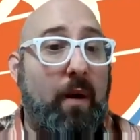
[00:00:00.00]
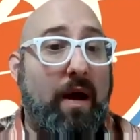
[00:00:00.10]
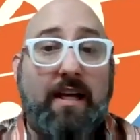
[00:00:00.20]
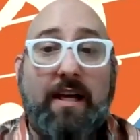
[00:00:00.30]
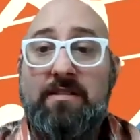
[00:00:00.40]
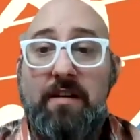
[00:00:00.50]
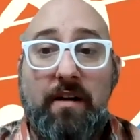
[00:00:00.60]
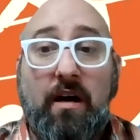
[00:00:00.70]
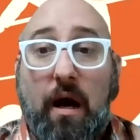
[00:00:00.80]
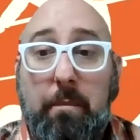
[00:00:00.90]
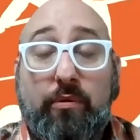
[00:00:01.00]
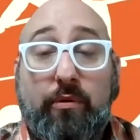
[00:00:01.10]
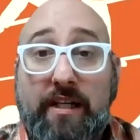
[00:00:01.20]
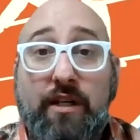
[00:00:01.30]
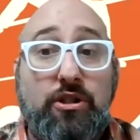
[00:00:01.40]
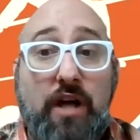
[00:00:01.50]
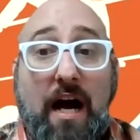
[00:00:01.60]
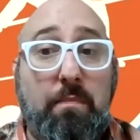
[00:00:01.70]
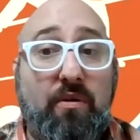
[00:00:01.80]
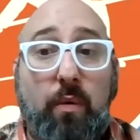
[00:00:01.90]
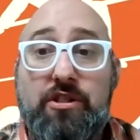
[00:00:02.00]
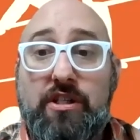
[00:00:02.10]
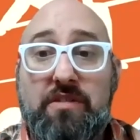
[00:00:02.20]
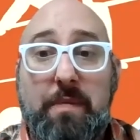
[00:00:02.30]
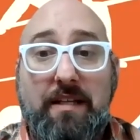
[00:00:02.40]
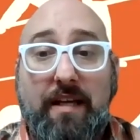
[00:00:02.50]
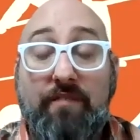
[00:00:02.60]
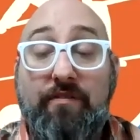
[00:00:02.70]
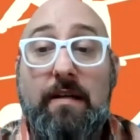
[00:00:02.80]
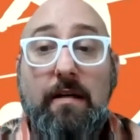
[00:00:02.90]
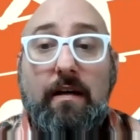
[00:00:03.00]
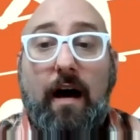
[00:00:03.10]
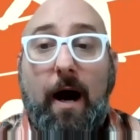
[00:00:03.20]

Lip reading: who I think has done a pretty good job with what she's been given.